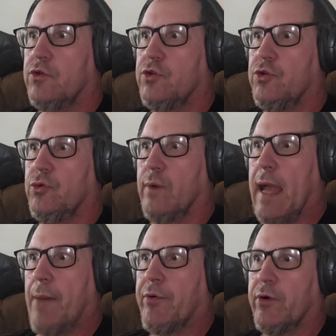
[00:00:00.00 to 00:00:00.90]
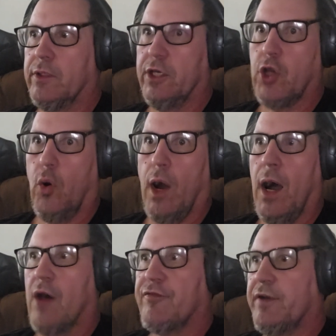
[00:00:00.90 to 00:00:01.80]
to aberrantly go
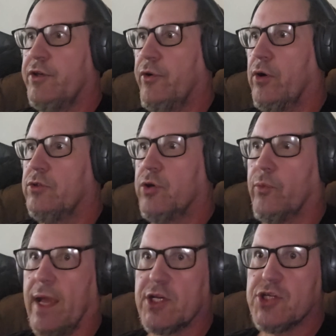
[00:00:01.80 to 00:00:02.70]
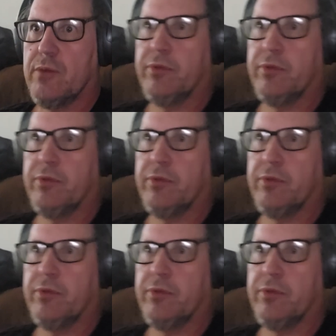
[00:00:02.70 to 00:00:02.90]
off in your own direction,